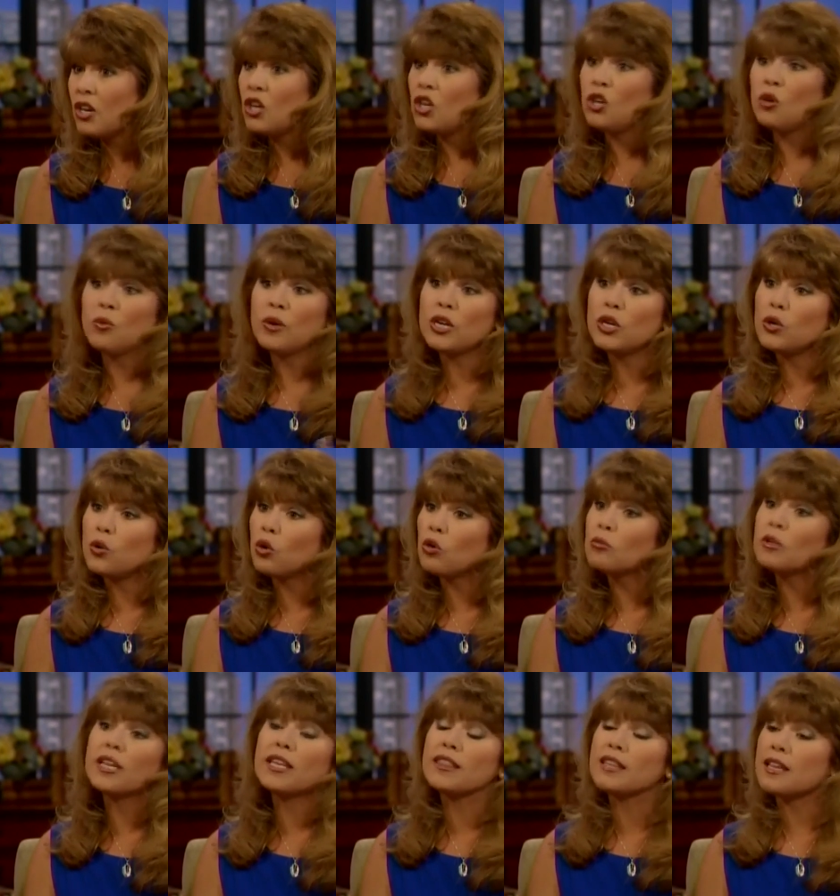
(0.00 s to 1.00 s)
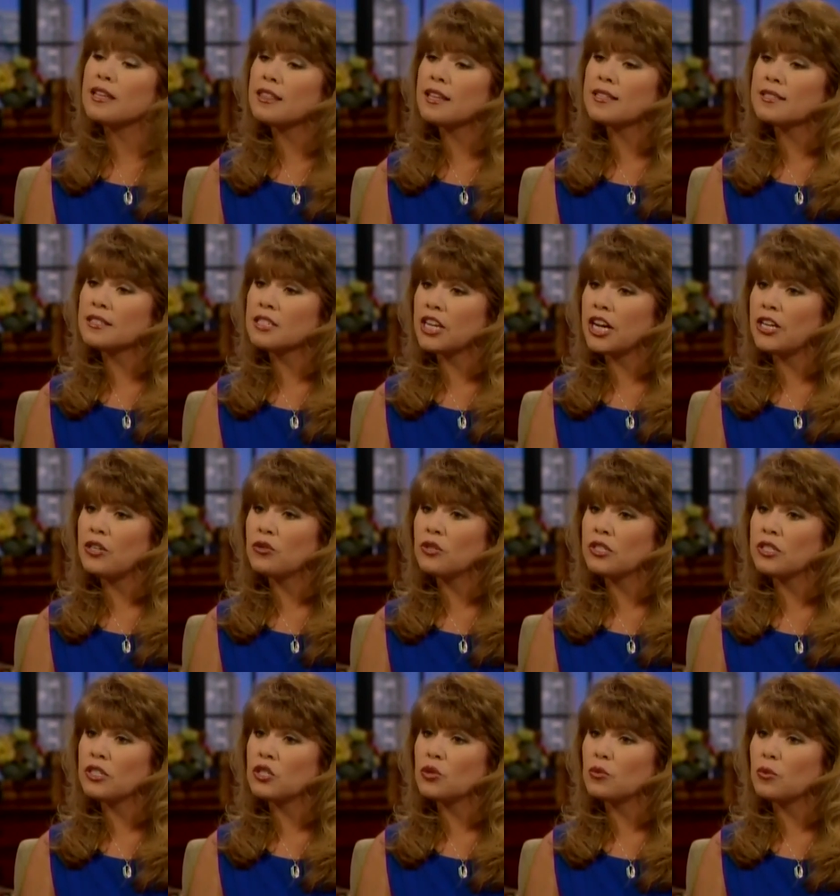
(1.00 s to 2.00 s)
You wouldn't normally think that's a
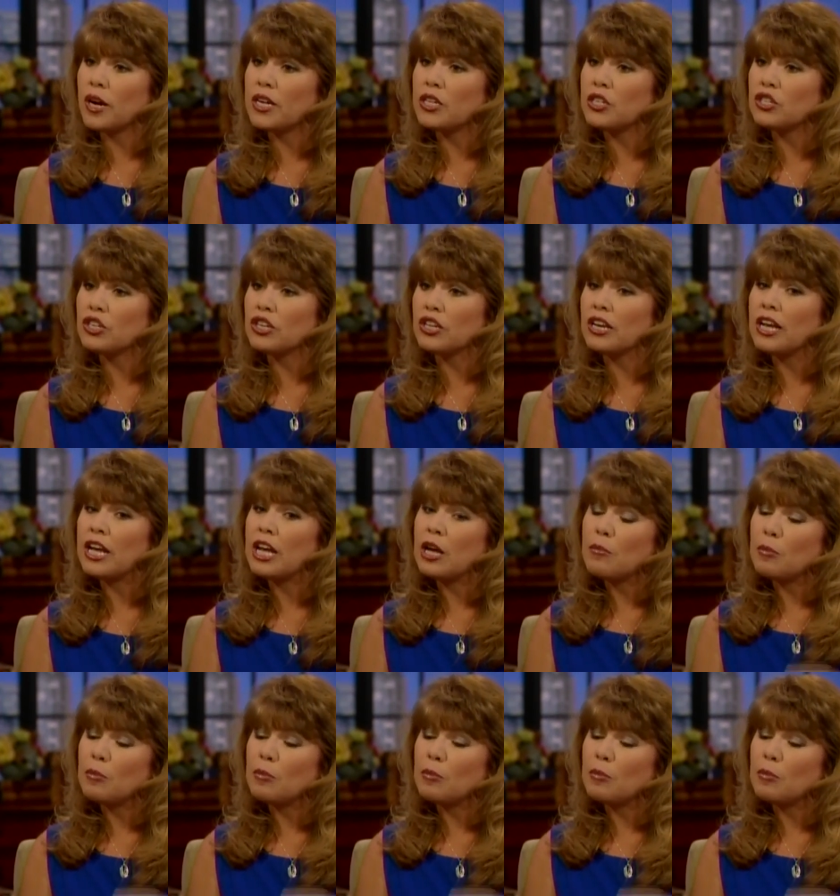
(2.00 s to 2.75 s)
dangerous situation,